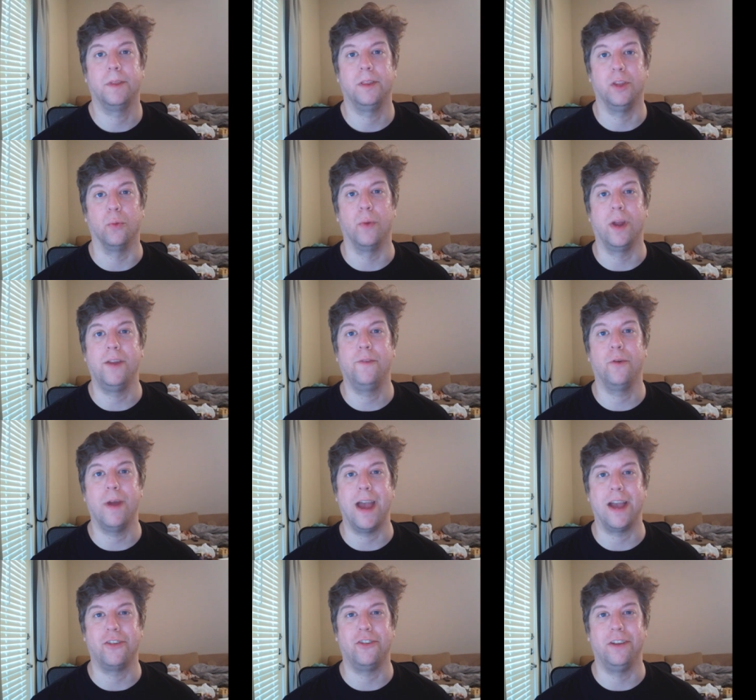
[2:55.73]
They're ready for
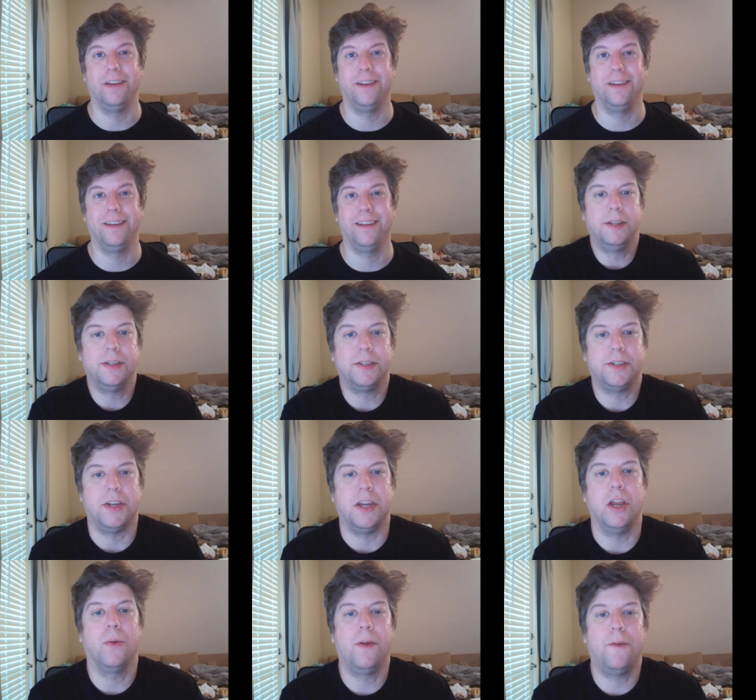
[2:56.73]
action. So
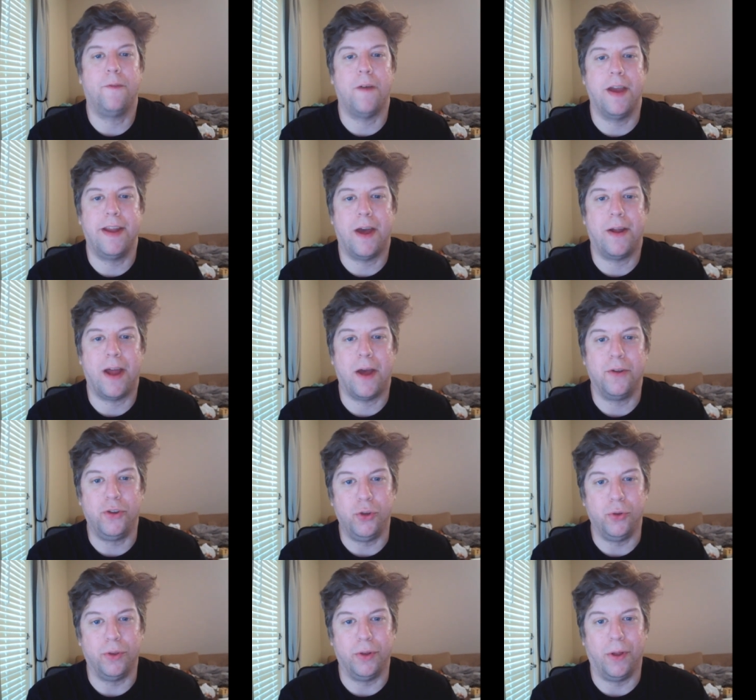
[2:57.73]
here we find out how
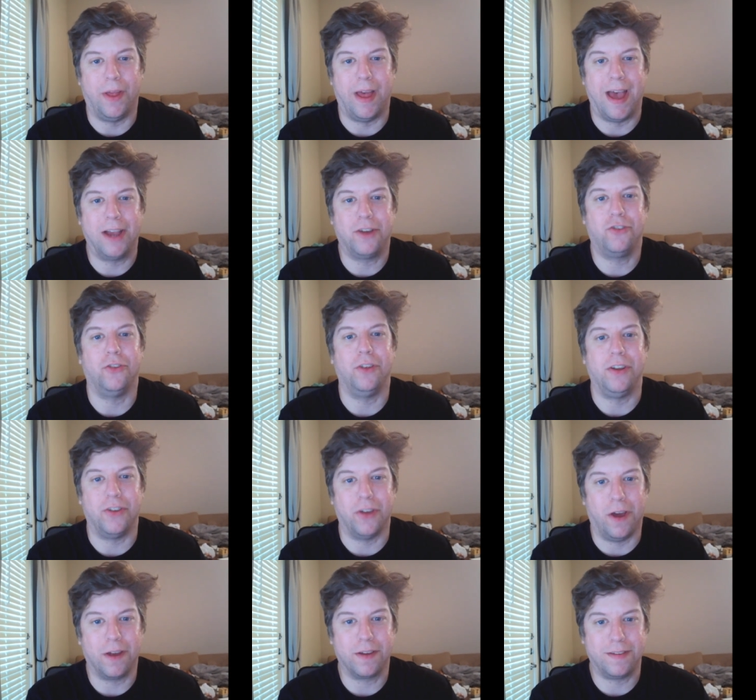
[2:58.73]
Dolittle actually
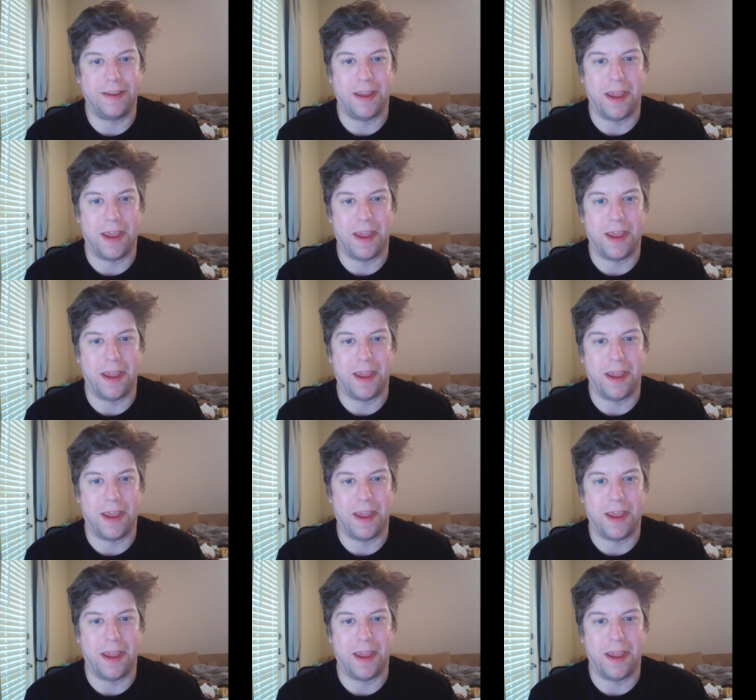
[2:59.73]
talks to